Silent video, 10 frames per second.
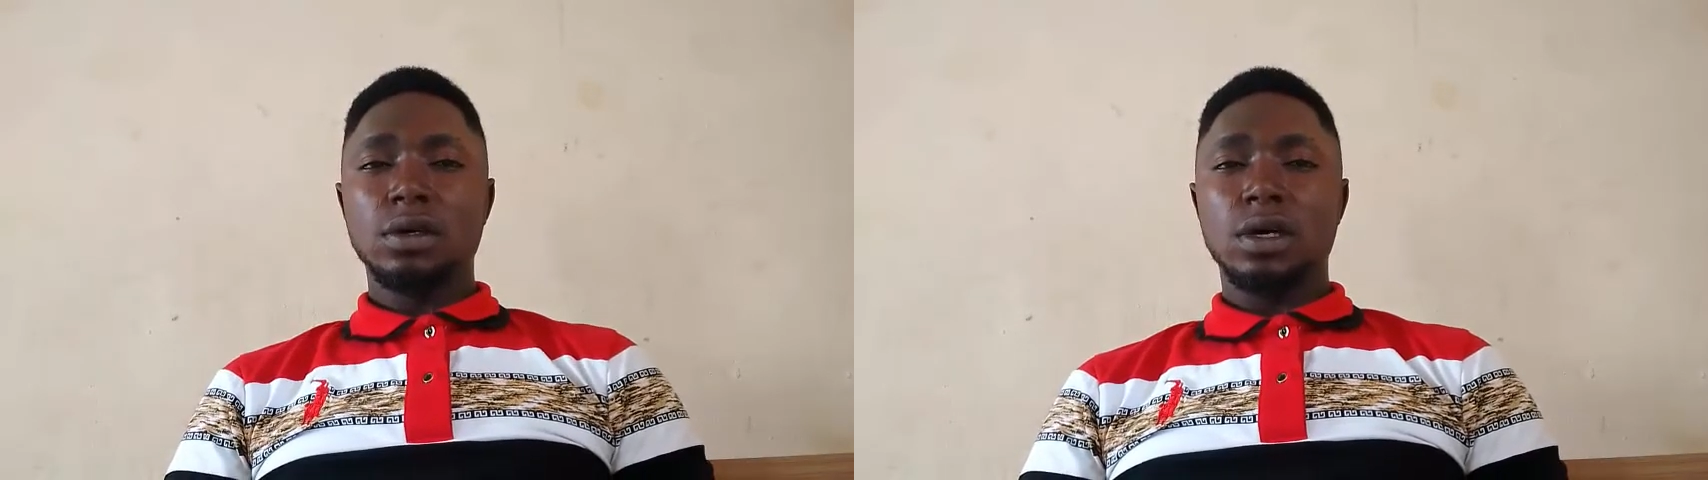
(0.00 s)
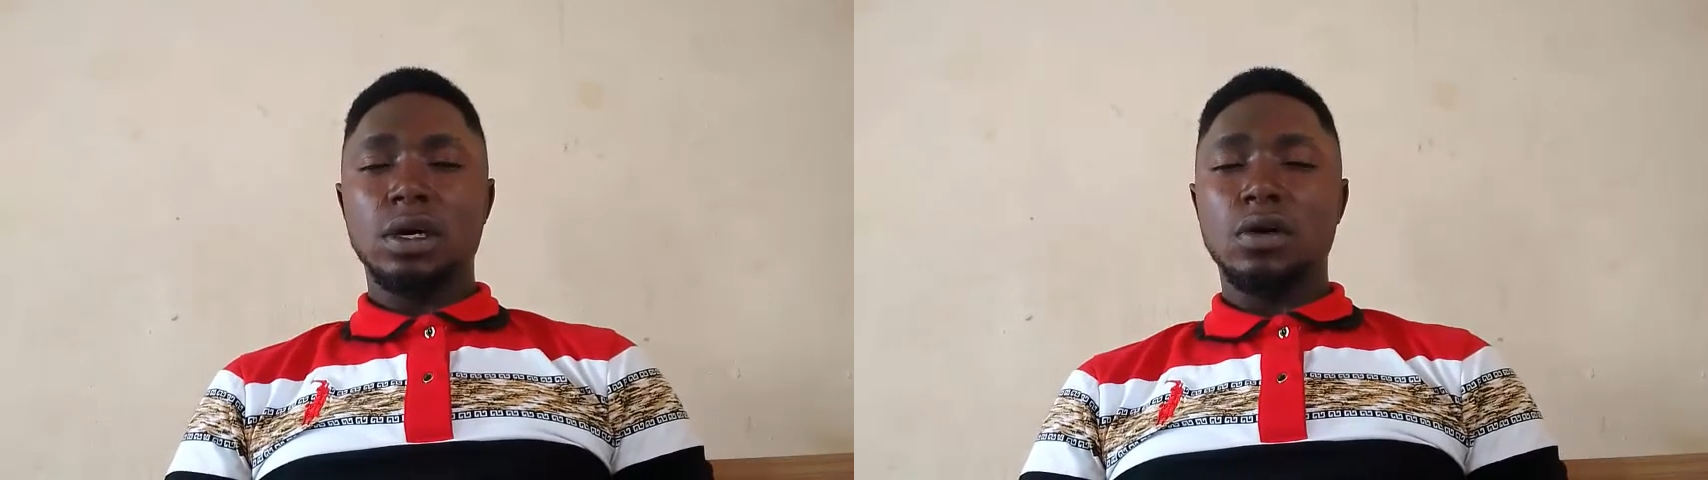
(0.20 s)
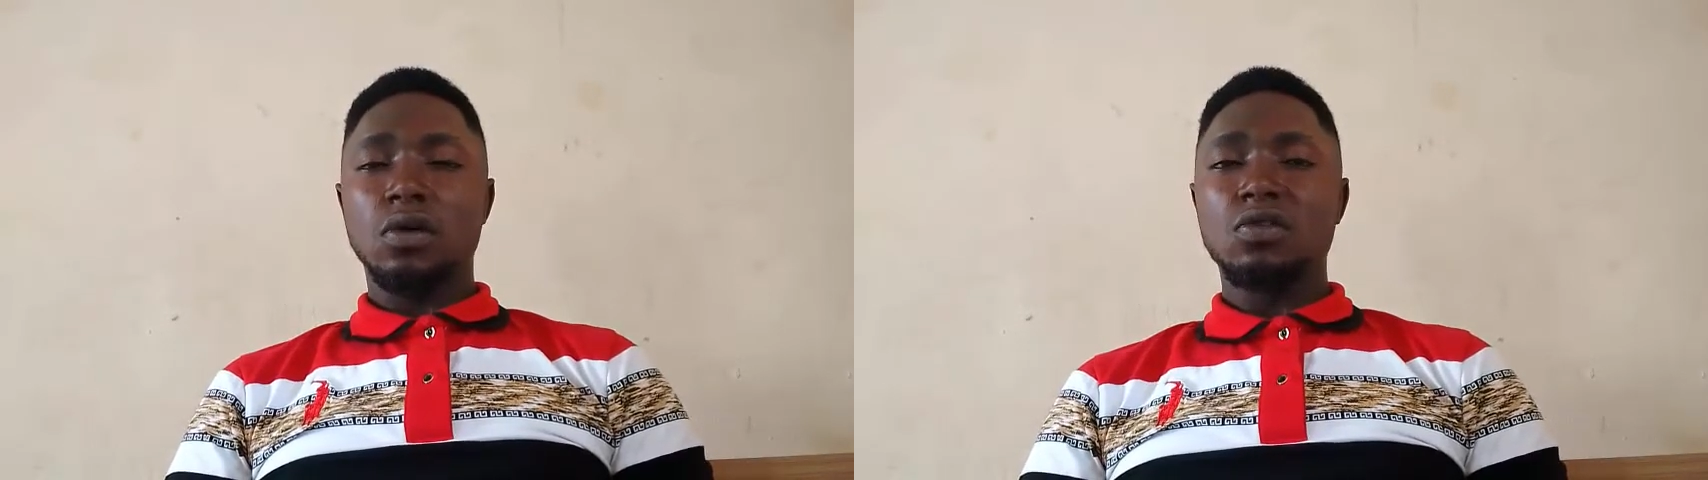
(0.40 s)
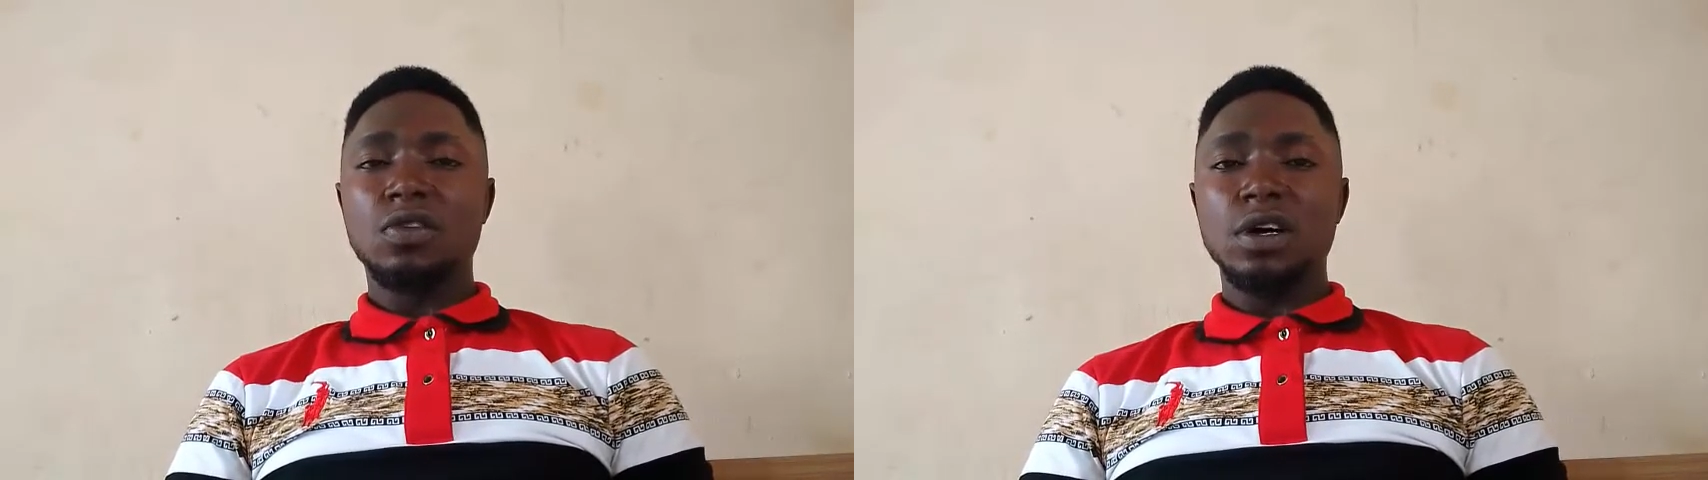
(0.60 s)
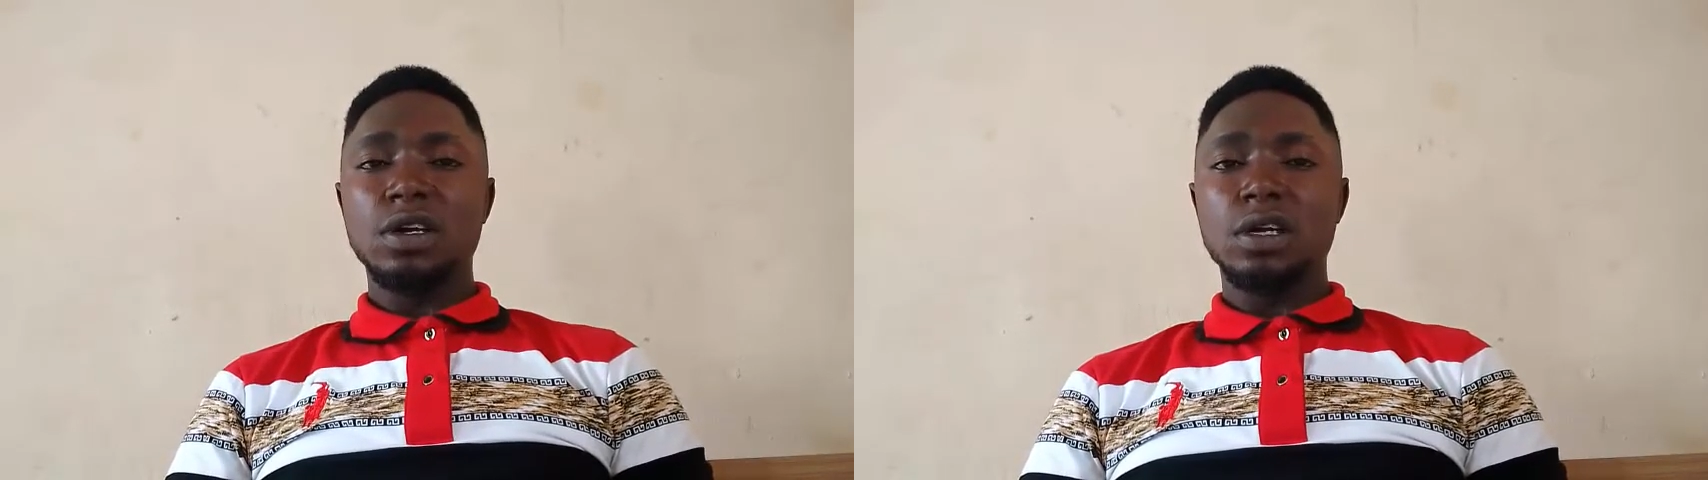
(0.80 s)

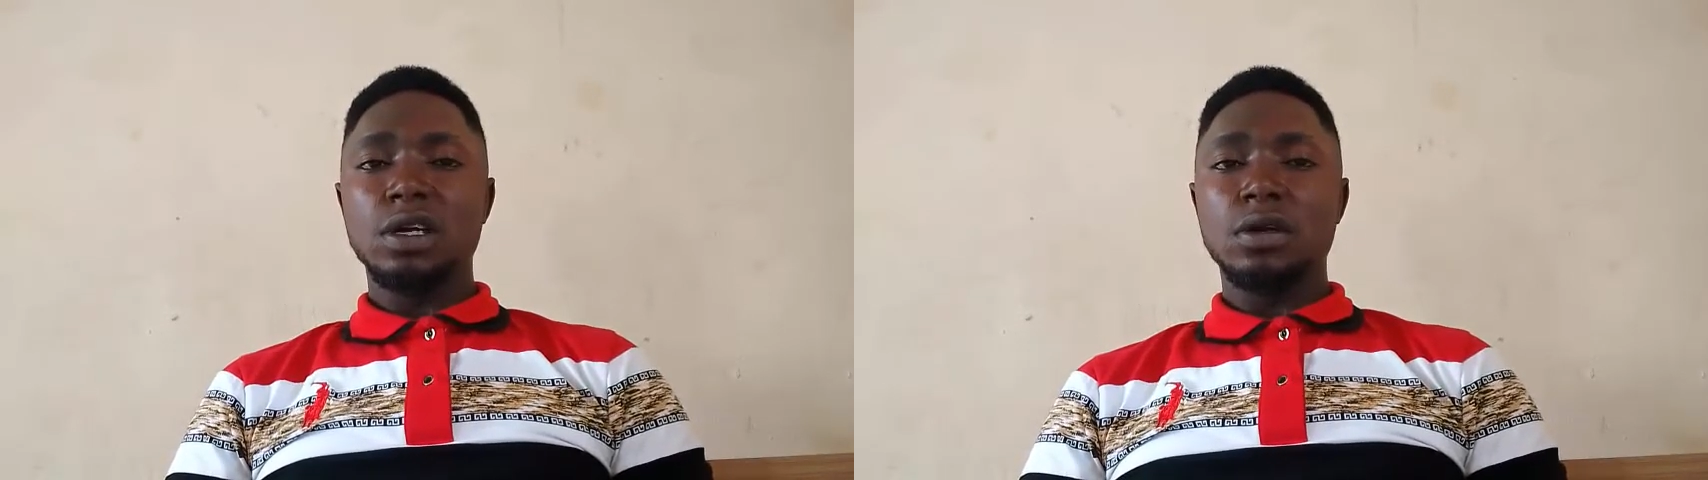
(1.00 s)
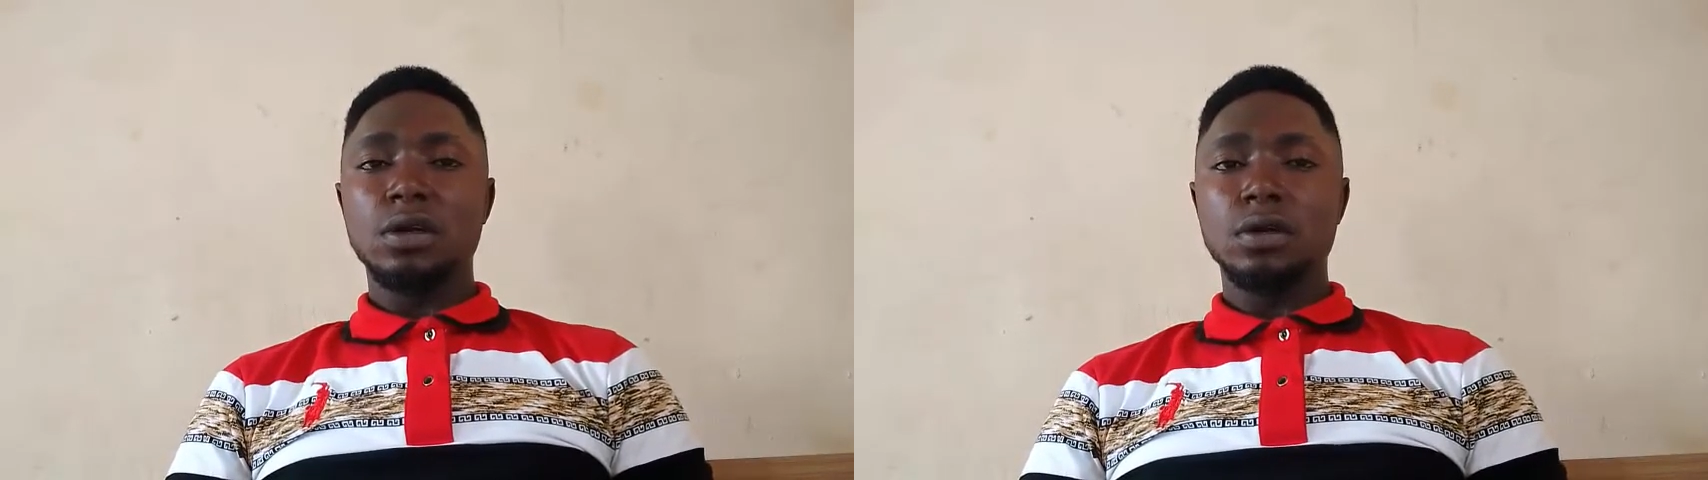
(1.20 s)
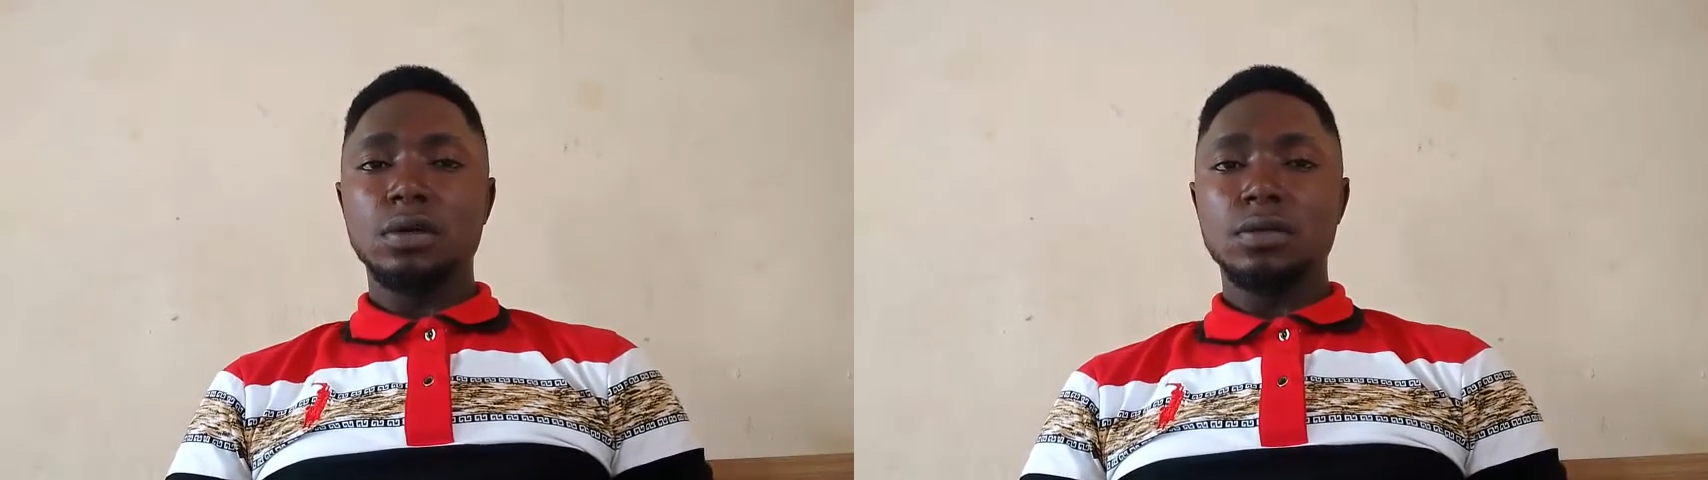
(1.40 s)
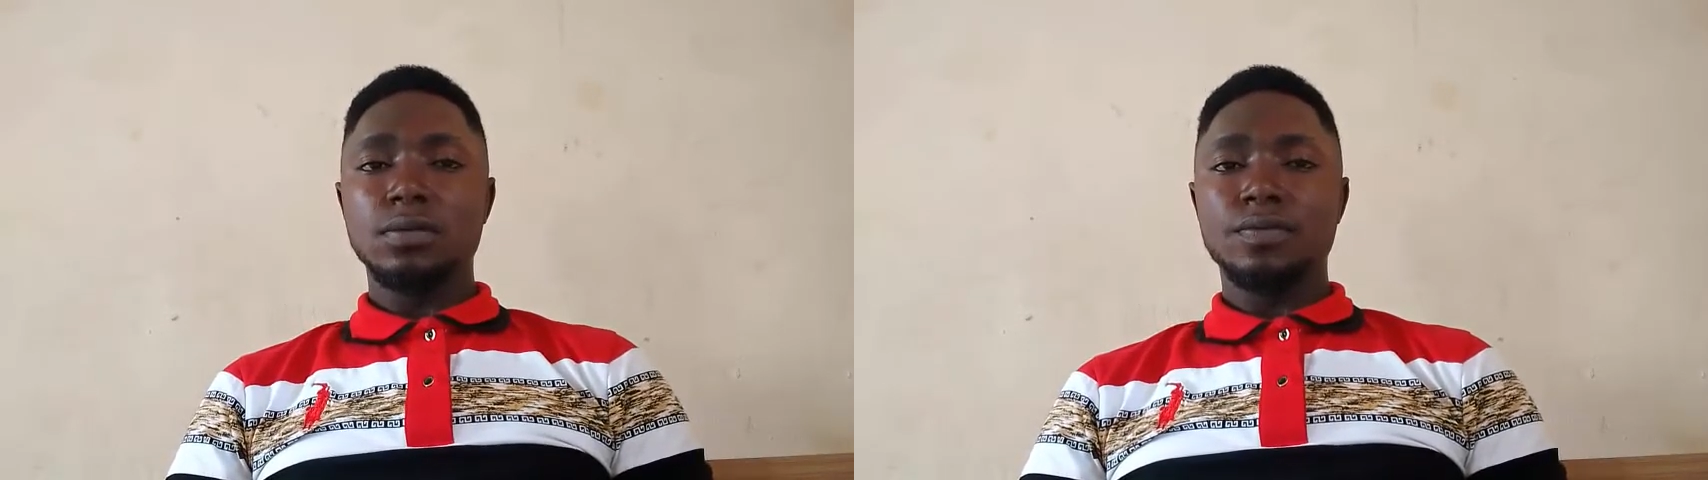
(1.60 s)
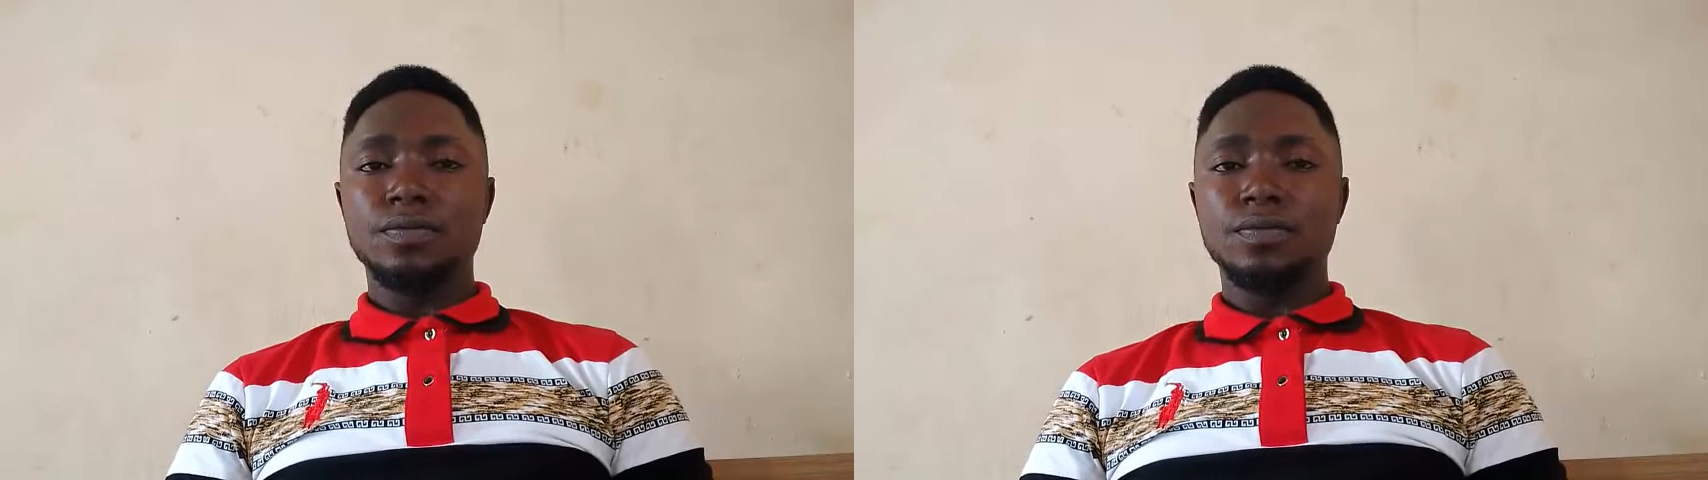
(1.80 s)
oval nail, no.